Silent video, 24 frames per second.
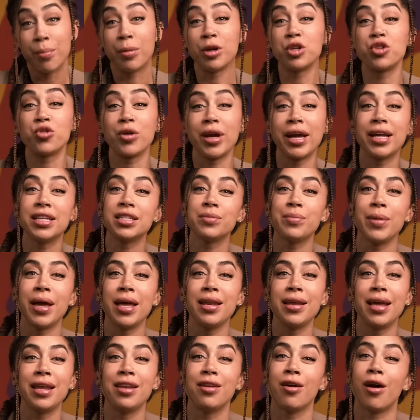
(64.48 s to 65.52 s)
But trans
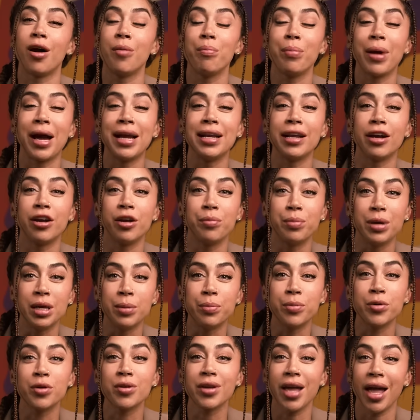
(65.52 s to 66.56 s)
men and non-binary
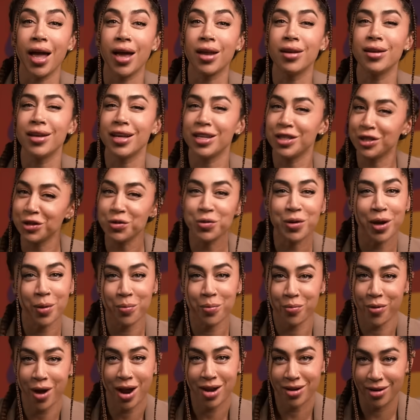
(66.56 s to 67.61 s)
people can and do
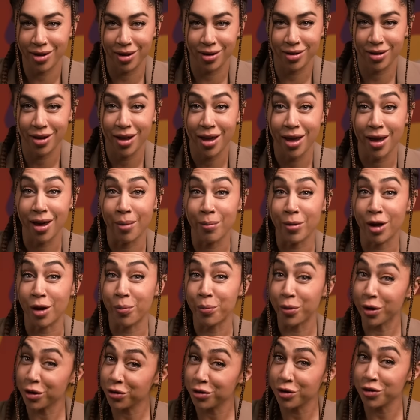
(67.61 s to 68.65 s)
get pregnant, and male
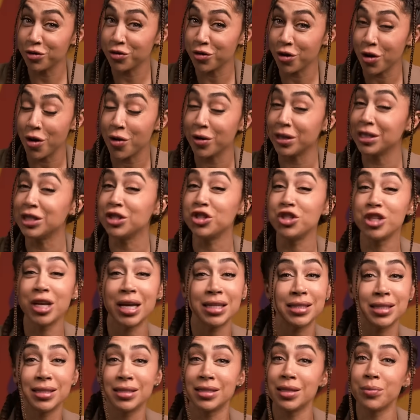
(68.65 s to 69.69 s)
birth control is
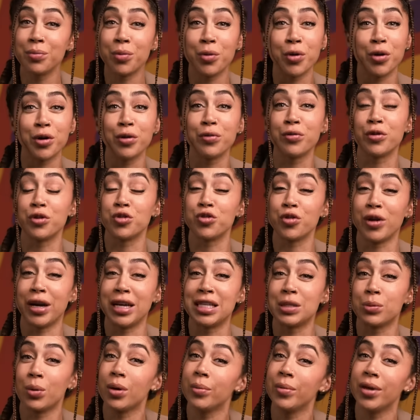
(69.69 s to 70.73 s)
just as important for
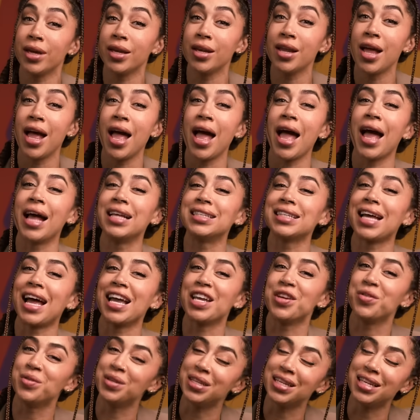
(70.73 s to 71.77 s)
trans women as
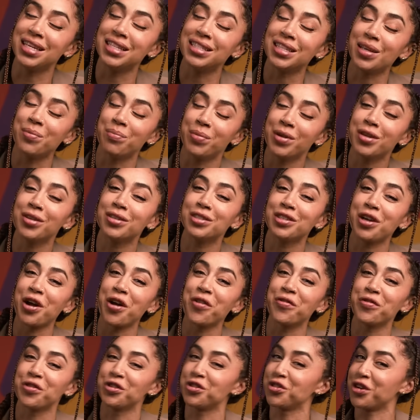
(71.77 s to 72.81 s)
IUDs and pills
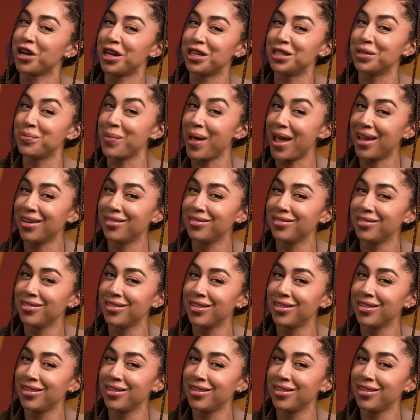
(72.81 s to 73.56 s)
are for trans men.